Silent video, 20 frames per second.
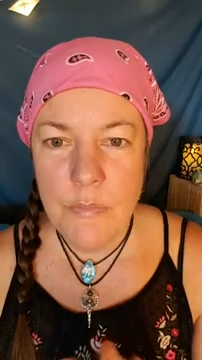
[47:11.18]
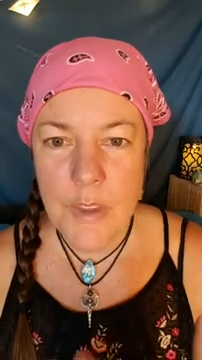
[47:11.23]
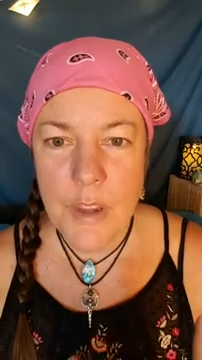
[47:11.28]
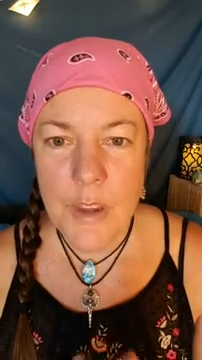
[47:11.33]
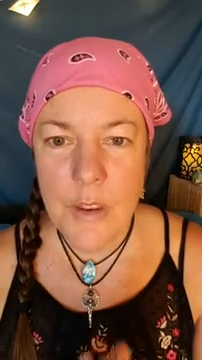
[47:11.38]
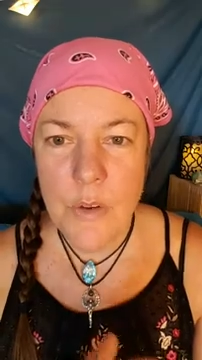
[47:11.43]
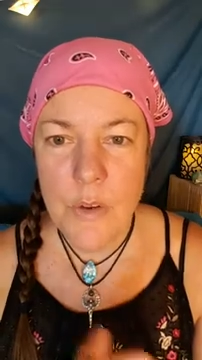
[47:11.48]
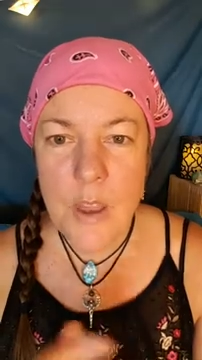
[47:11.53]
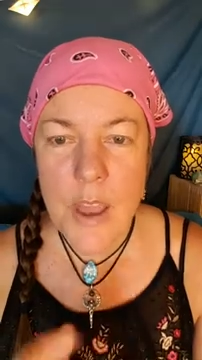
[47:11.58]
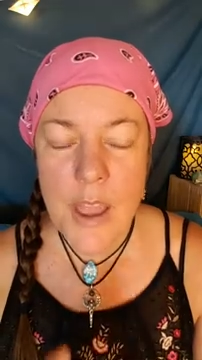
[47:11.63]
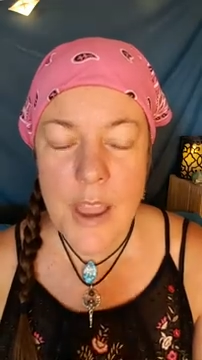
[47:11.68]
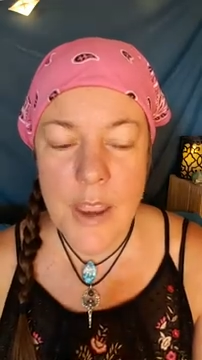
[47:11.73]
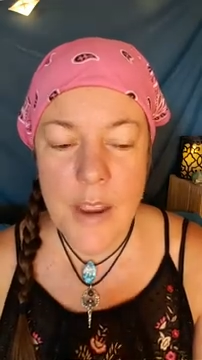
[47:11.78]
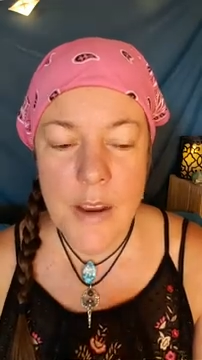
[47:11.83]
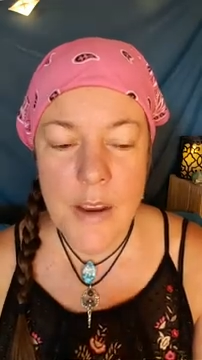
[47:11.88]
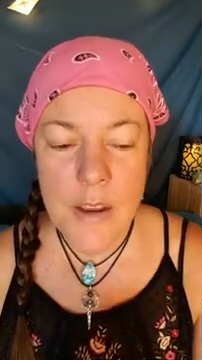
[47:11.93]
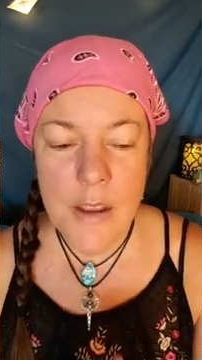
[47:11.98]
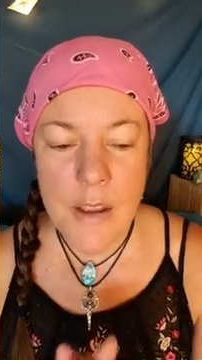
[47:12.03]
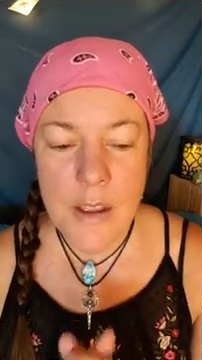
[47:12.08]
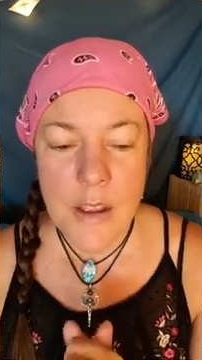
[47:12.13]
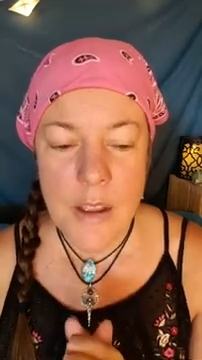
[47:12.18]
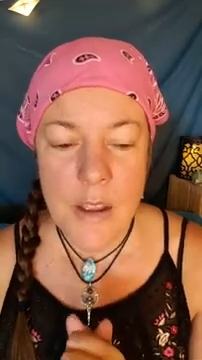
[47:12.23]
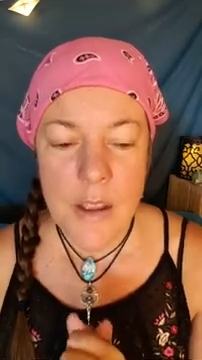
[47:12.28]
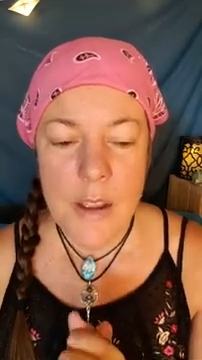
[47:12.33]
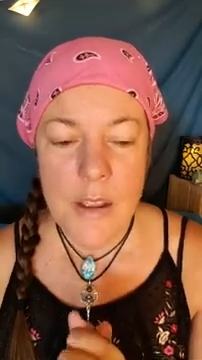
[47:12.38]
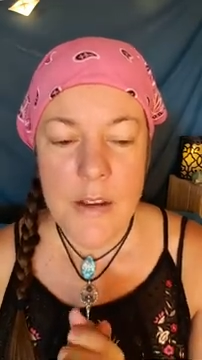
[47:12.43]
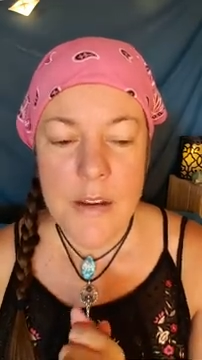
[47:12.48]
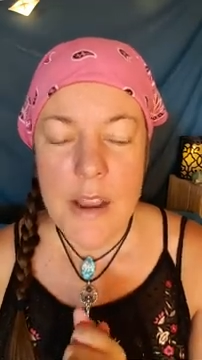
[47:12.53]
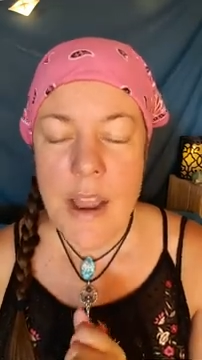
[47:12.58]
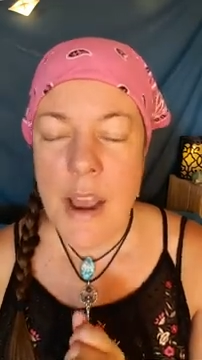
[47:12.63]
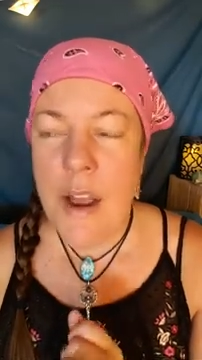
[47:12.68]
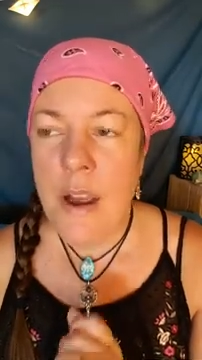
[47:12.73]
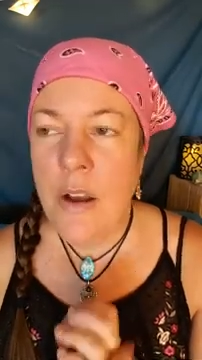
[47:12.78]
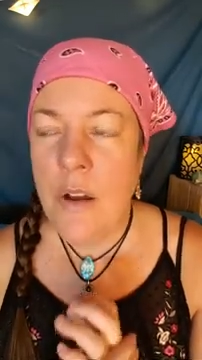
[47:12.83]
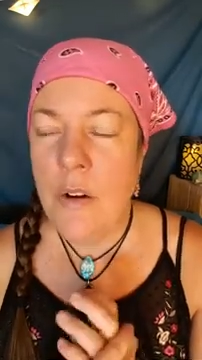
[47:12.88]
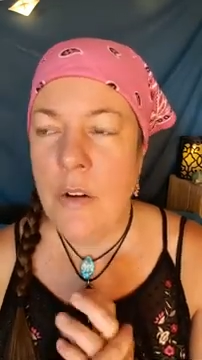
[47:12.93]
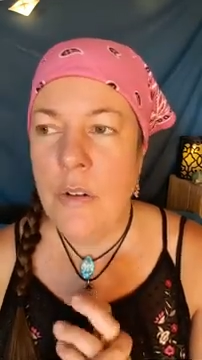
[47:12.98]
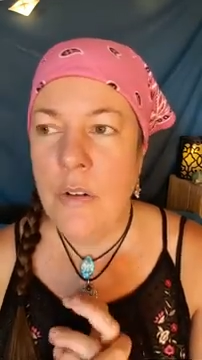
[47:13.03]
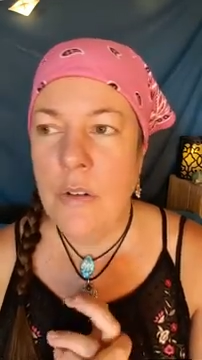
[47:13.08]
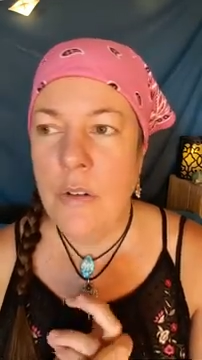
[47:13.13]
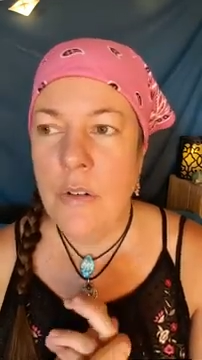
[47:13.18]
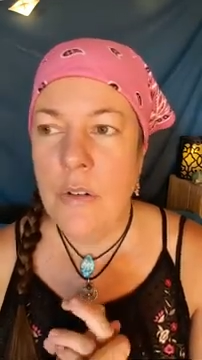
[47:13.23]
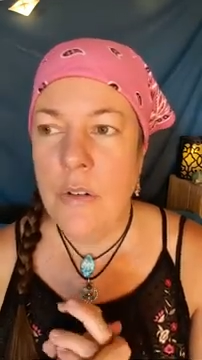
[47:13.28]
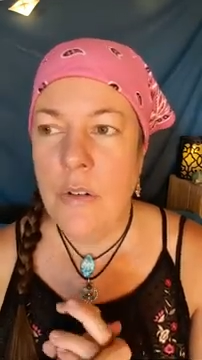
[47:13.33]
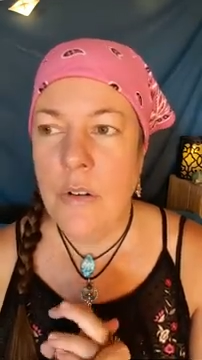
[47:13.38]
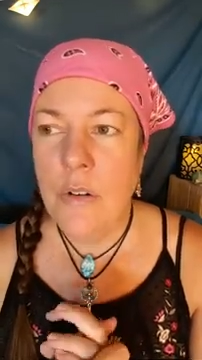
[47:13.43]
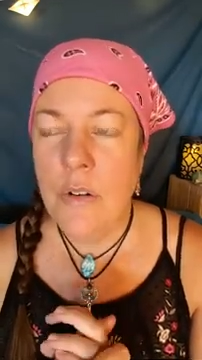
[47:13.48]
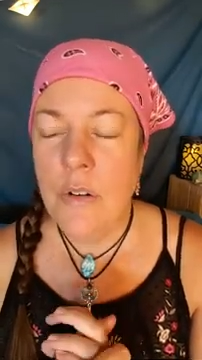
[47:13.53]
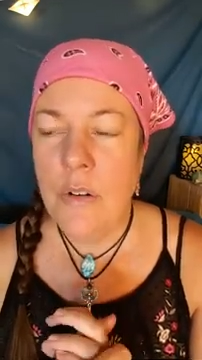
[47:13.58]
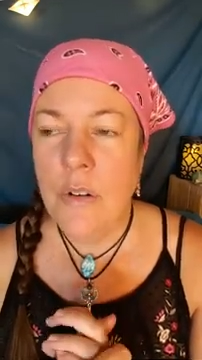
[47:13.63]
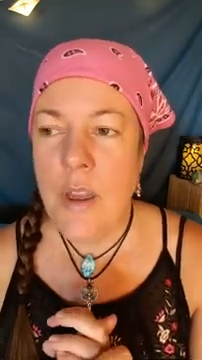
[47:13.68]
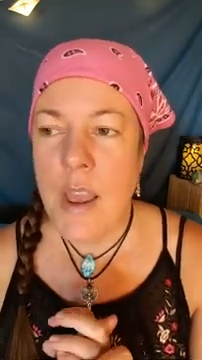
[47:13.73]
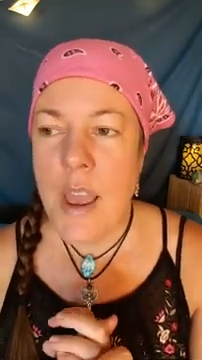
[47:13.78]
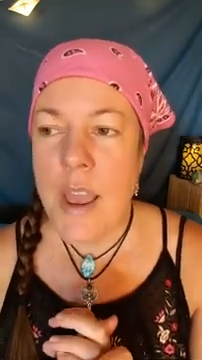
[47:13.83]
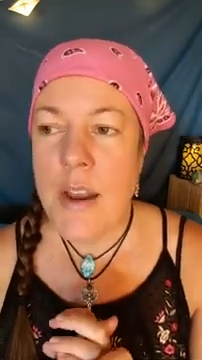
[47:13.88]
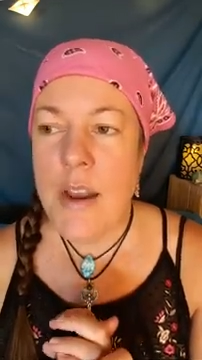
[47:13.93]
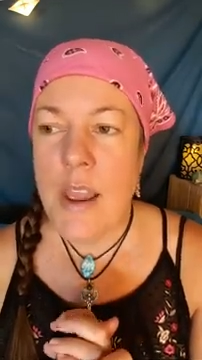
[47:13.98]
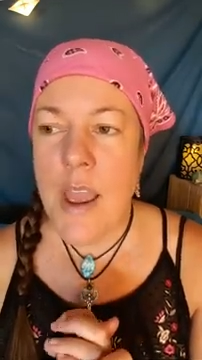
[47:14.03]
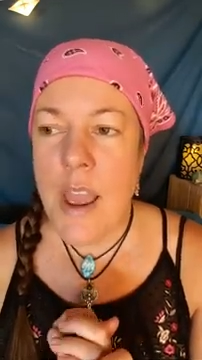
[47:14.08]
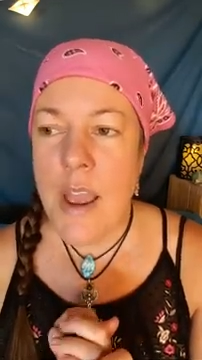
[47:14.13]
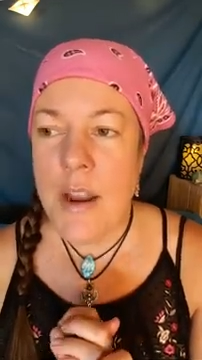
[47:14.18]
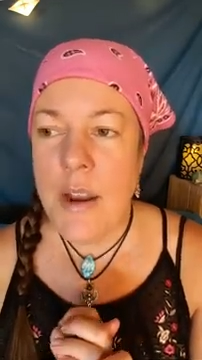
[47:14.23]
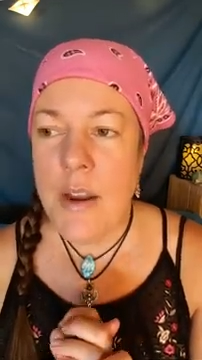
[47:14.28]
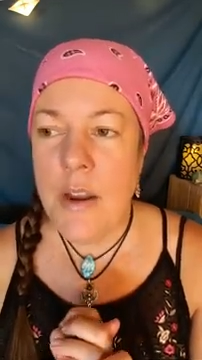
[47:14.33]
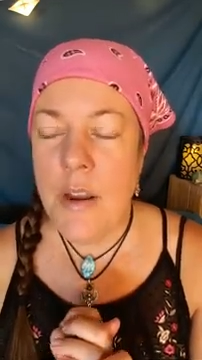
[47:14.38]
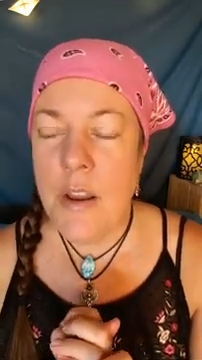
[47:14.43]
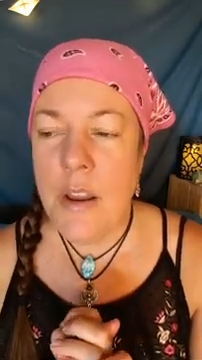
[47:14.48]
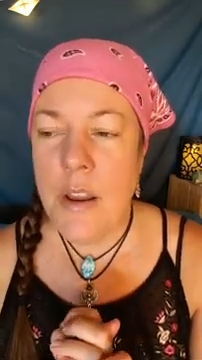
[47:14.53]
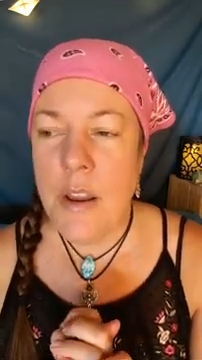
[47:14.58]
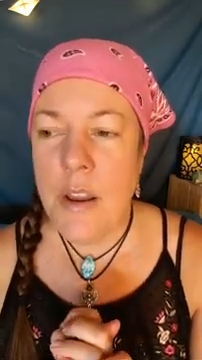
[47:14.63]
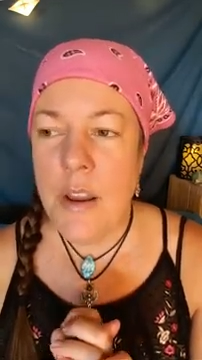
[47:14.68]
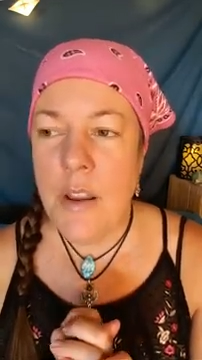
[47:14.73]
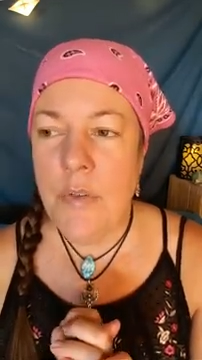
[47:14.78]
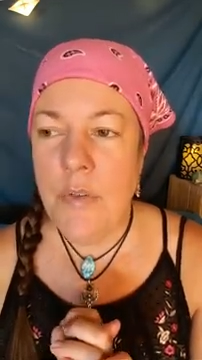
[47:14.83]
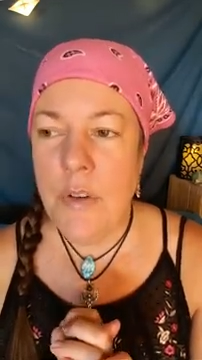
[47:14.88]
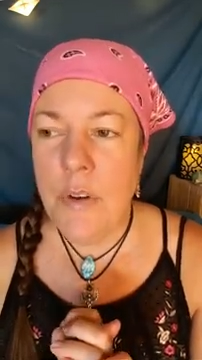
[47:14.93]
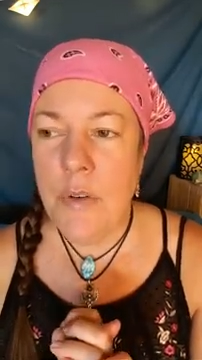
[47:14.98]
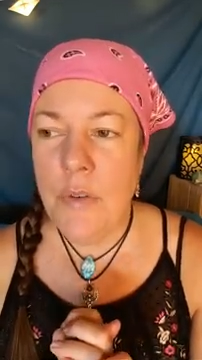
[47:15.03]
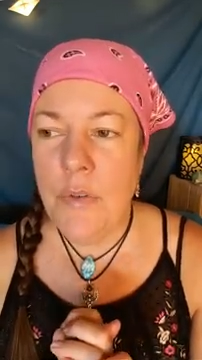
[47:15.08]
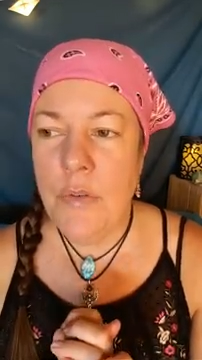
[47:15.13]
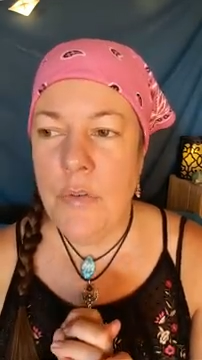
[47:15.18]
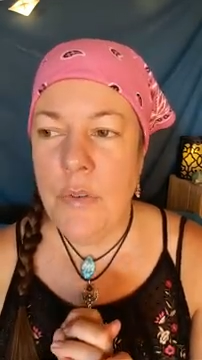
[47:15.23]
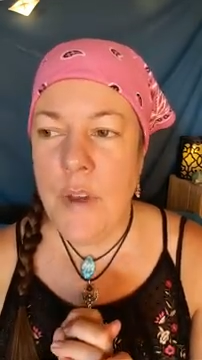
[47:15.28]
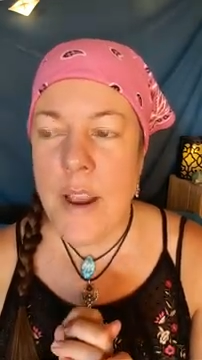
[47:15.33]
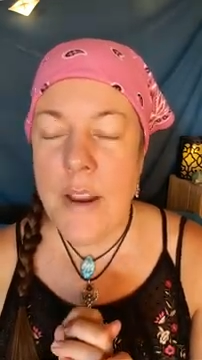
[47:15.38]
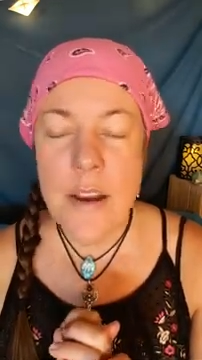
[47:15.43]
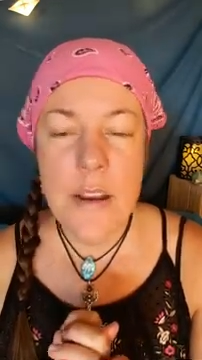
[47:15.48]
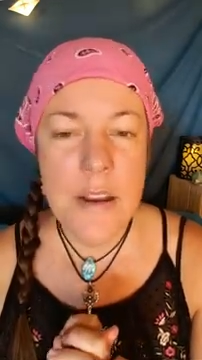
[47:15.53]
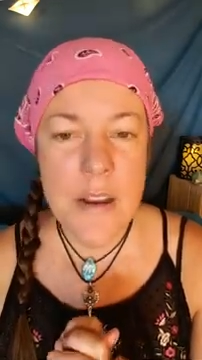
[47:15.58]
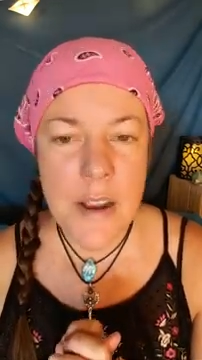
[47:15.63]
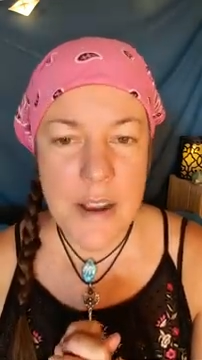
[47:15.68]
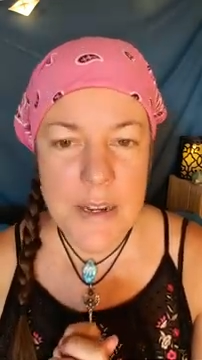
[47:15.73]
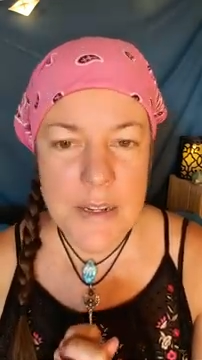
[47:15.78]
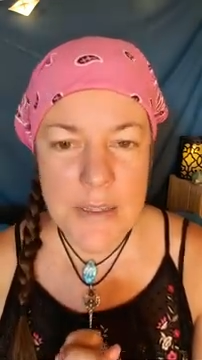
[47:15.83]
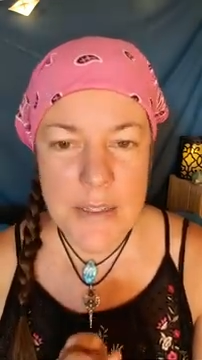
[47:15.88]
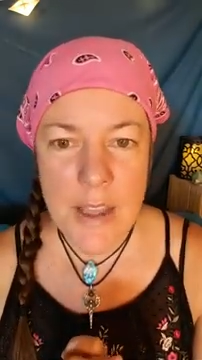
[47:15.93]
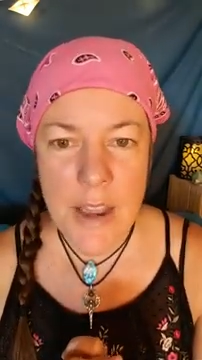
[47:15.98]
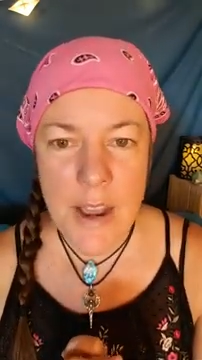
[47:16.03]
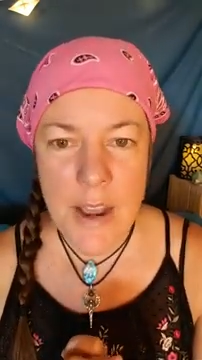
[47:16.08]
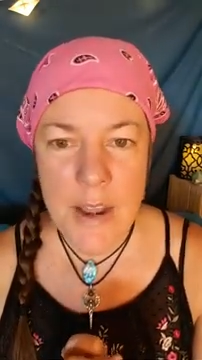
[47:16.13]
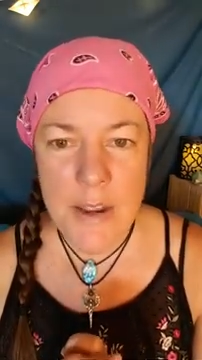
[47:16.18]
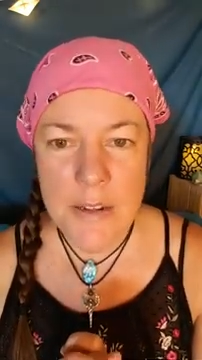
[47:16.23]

Okay? Now, and if you recognize that,